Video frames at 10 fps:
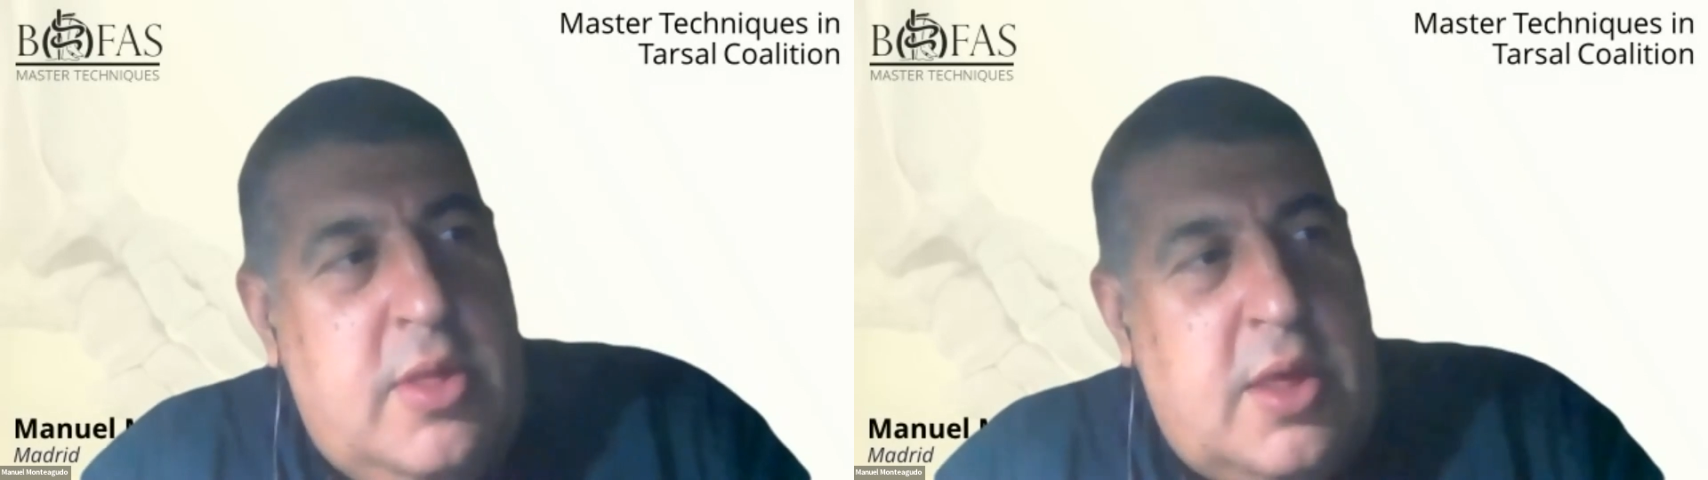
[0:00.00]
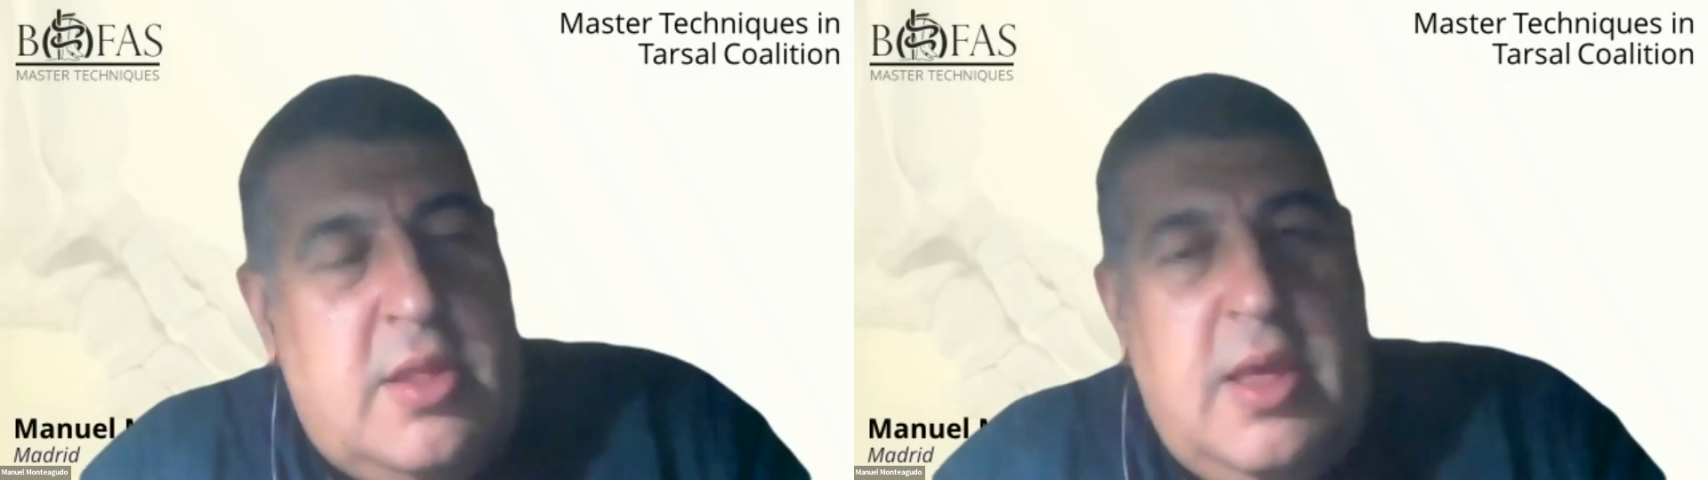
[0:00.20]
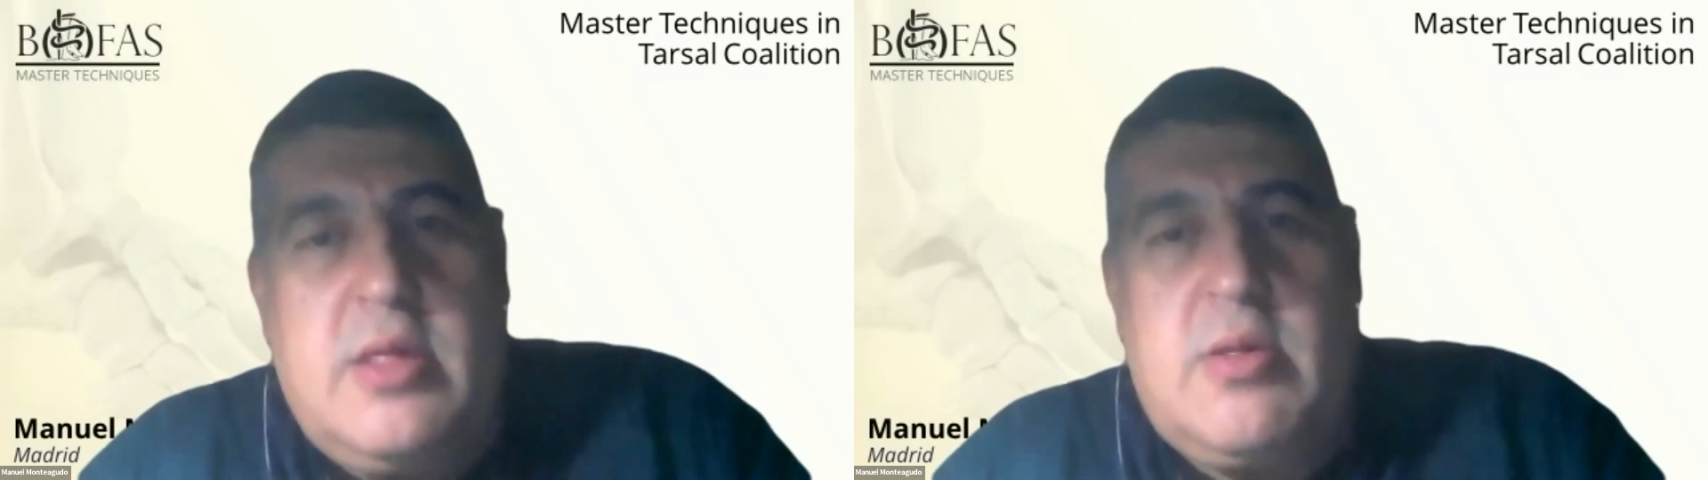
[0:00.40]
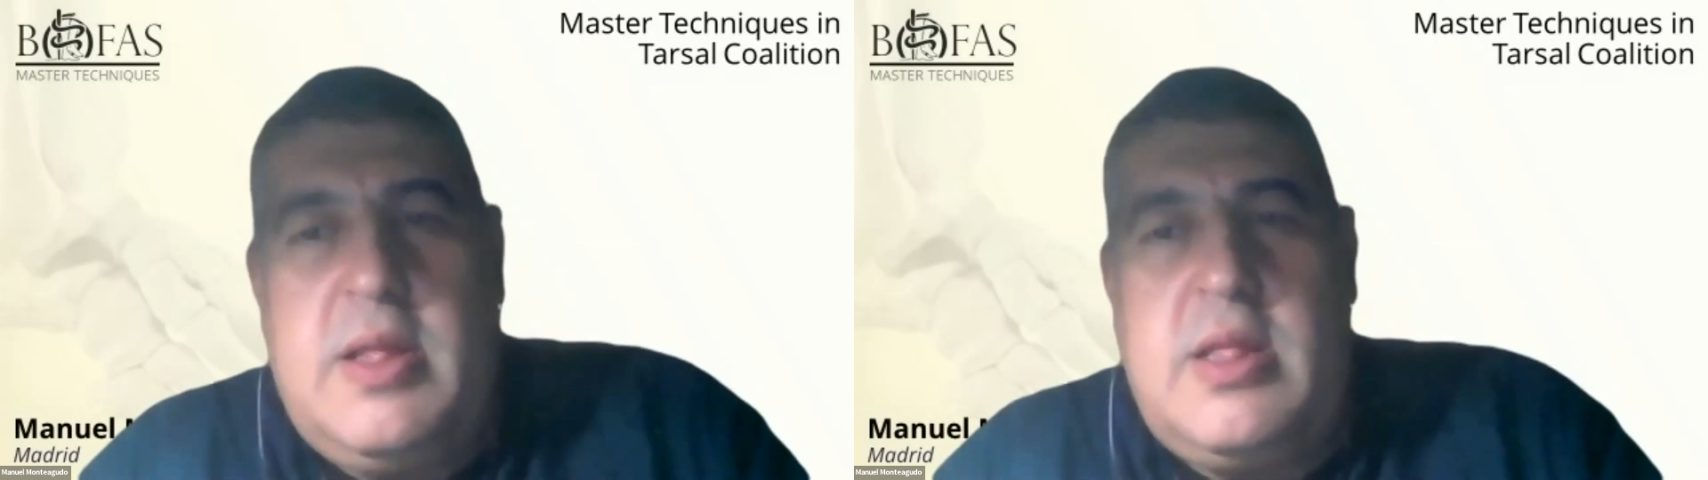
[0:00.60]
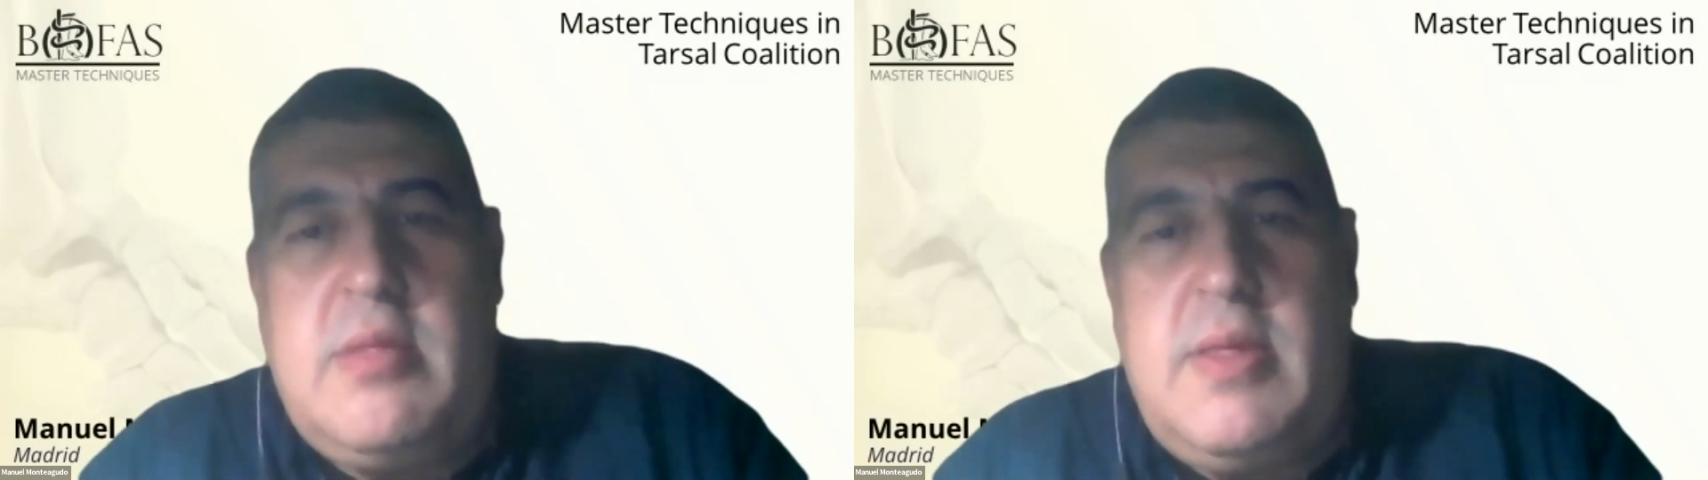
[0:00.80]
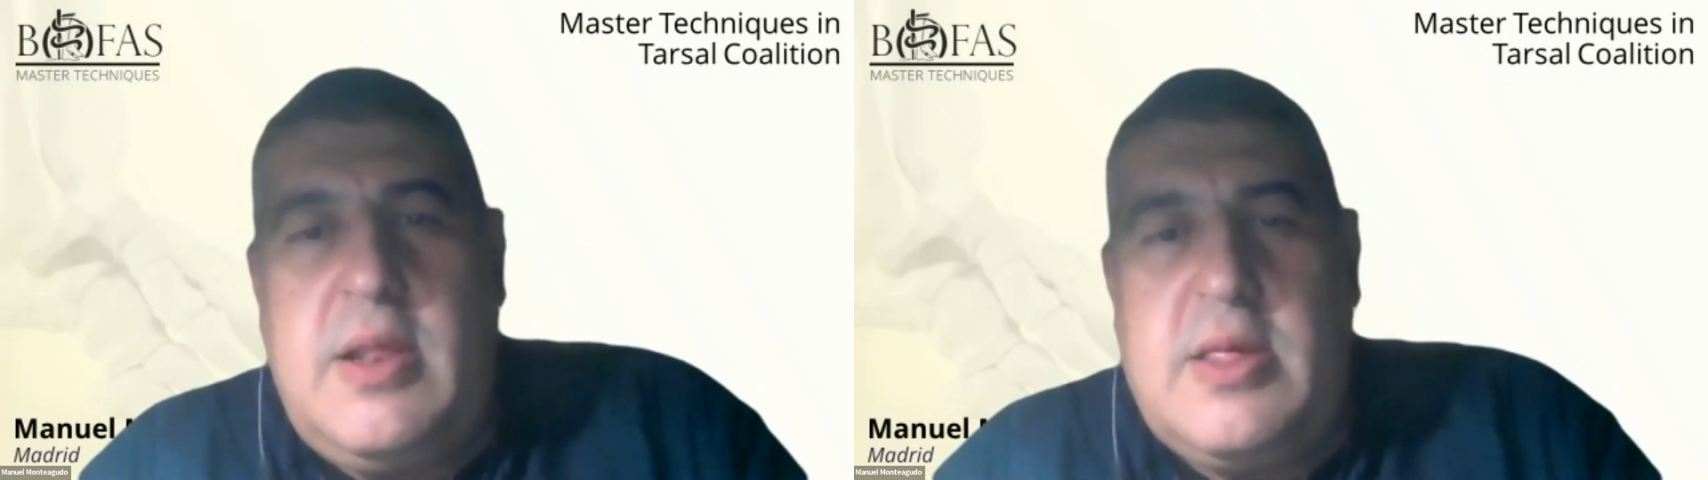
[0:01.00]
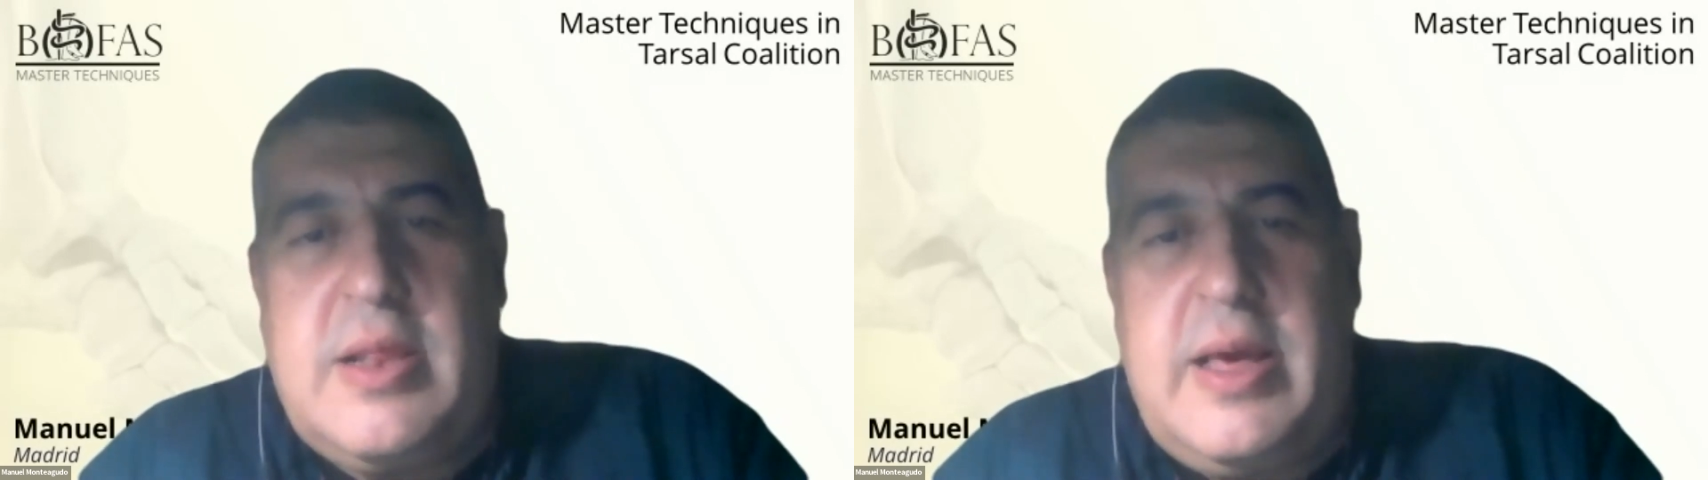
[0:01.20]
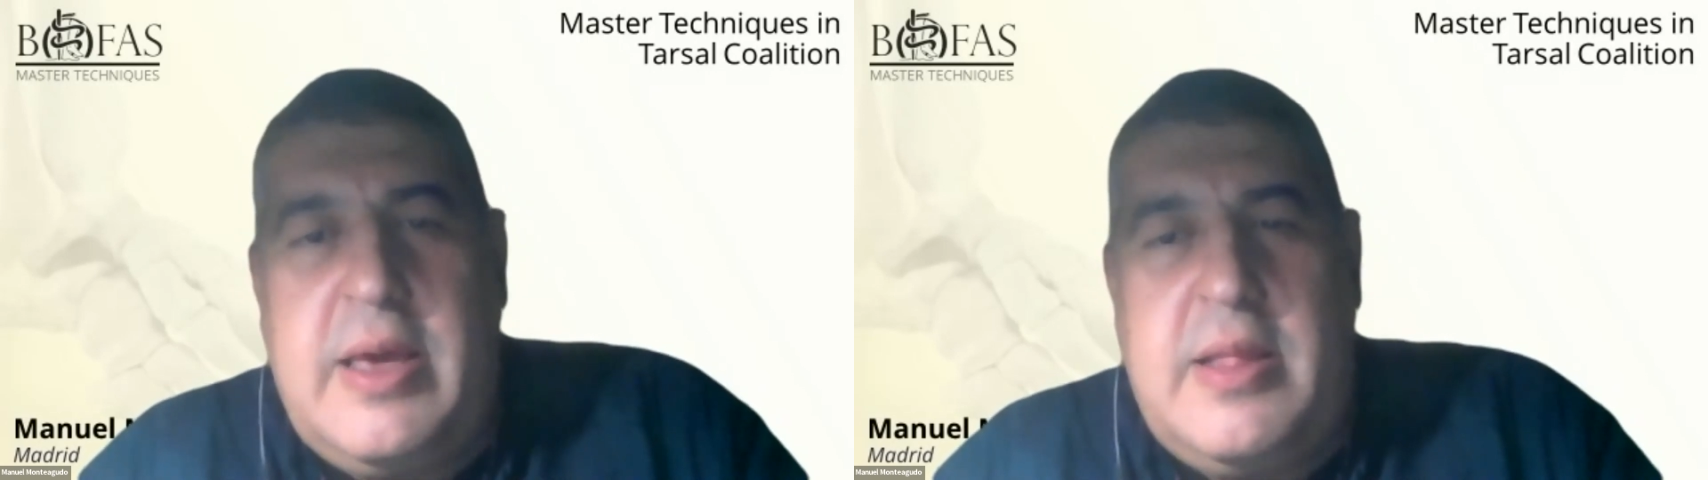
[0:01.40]
just the isolated medial
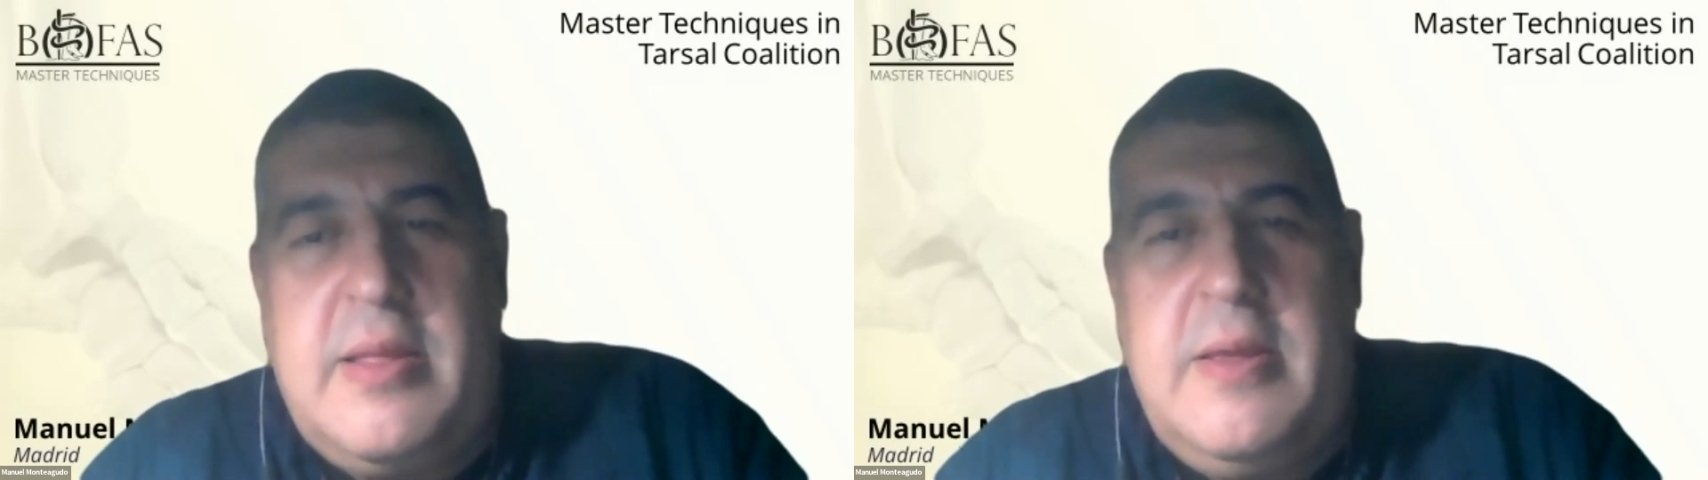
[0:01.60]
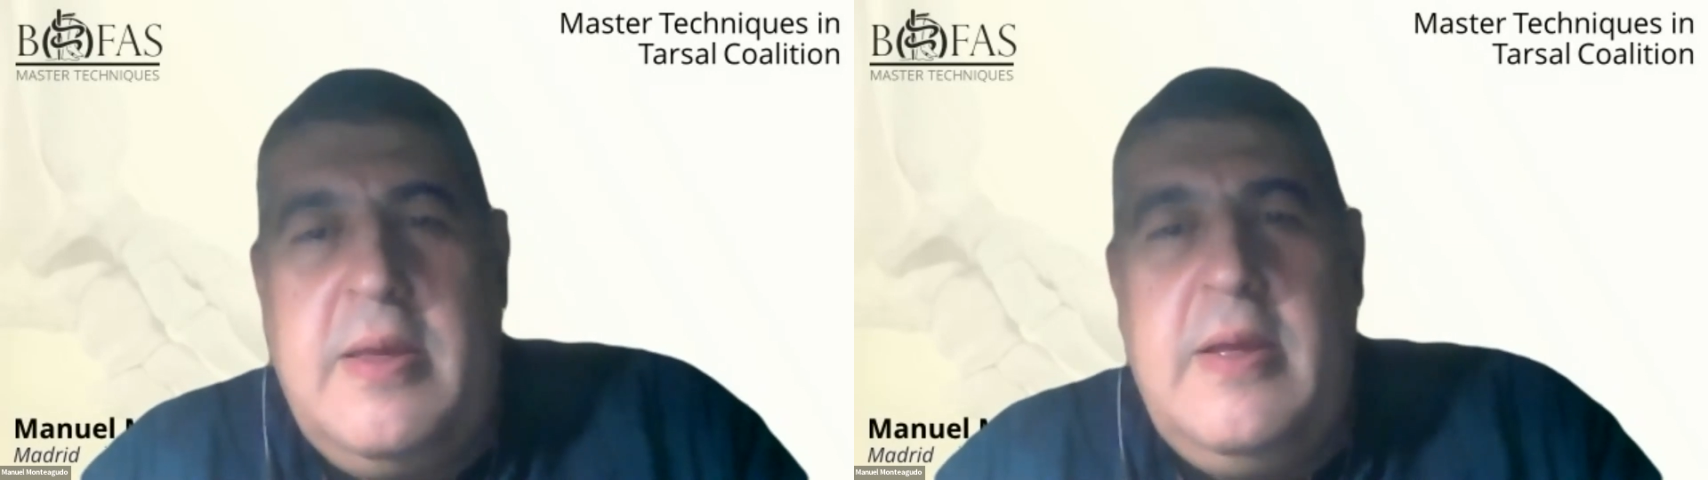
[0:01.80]
slide,